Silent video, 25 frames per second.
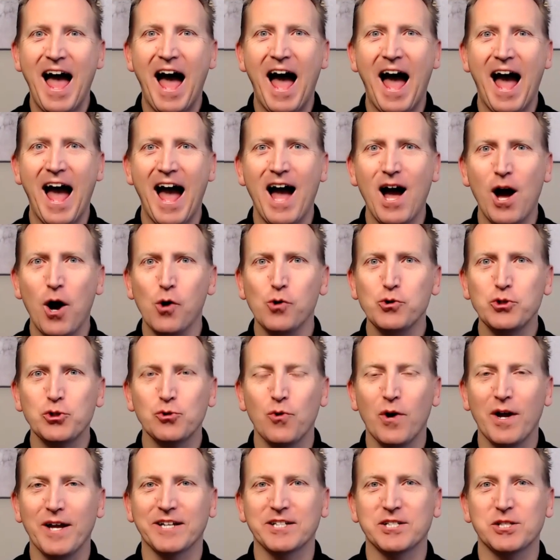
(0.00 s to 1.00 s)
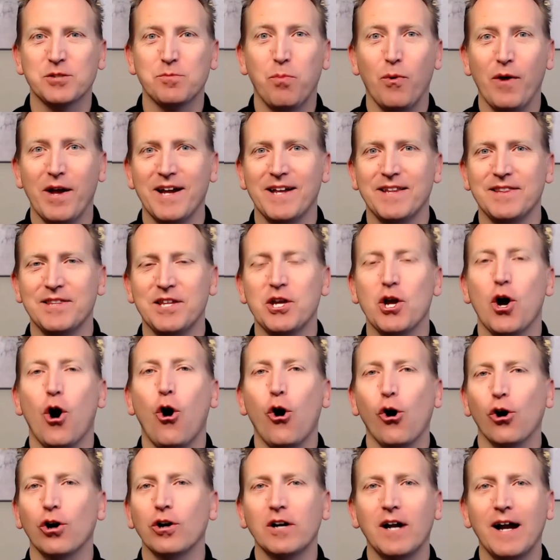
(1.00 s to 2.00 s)
How do I explain the
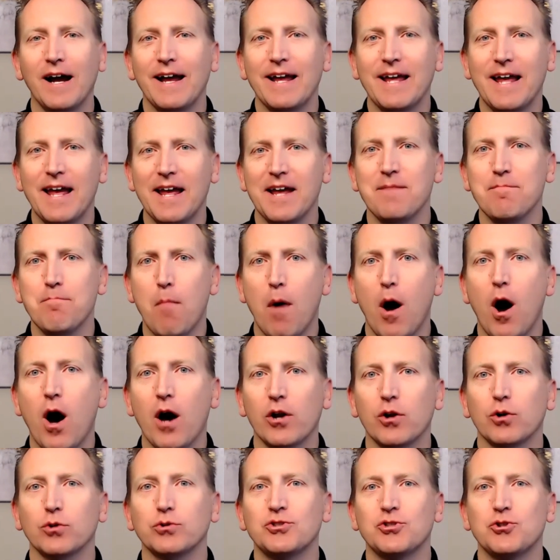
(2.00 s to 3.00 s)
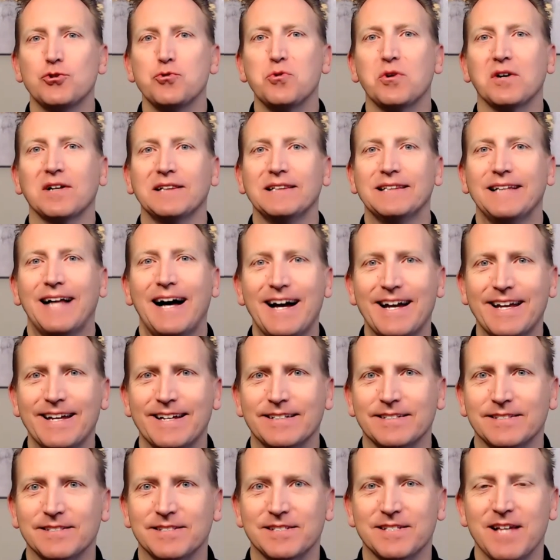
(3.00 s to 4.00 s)
RIA model to
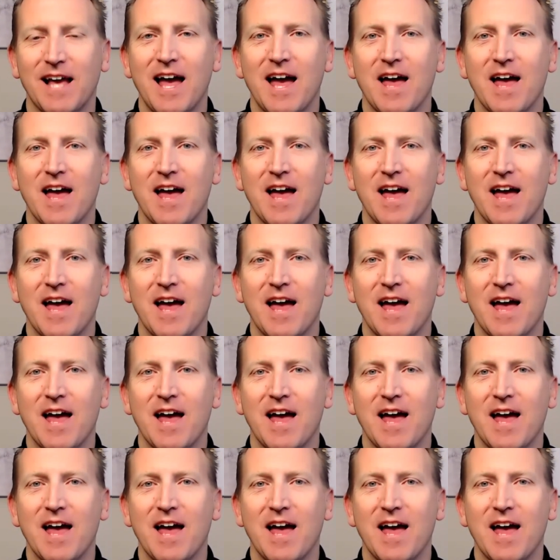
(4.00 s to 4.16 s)
clients?